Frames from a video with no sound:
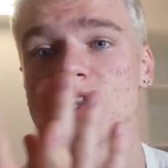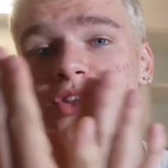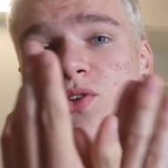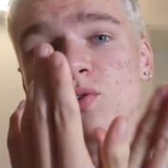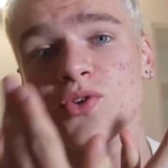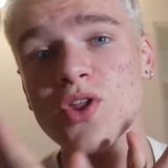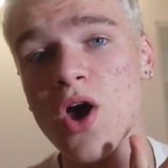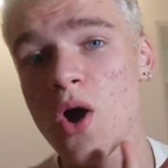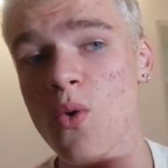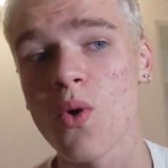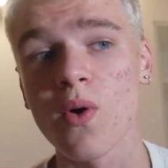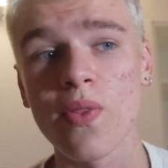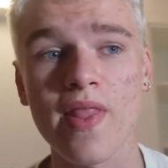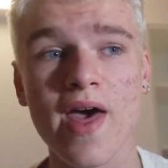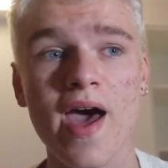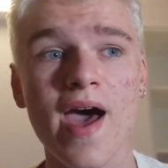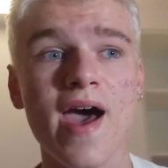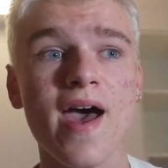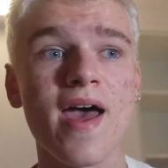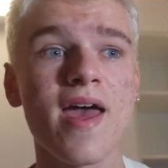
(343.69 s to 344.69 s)
knew no one
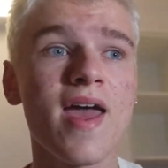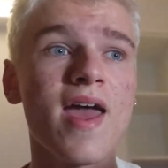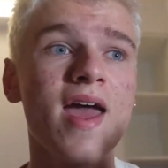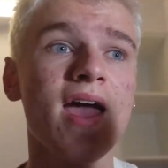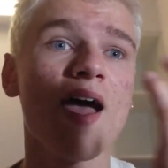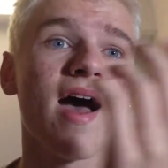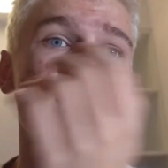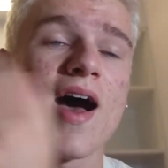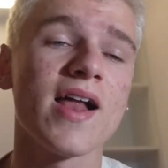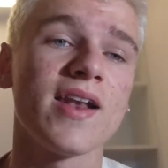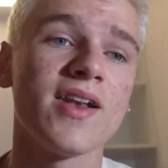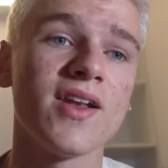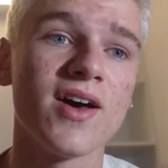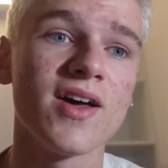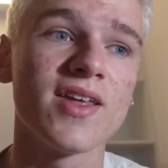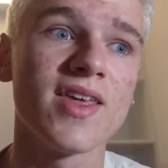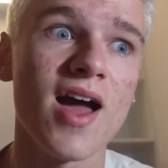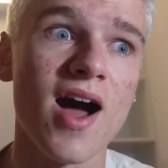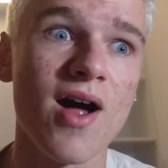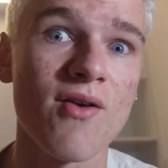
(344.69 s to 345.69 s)
there and uh,
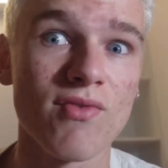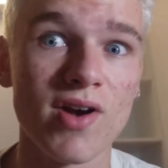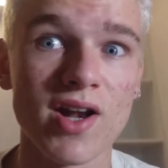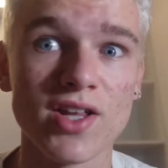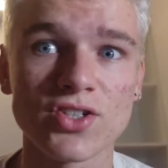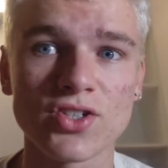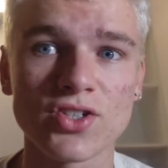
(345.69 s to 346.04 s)
yeah, I really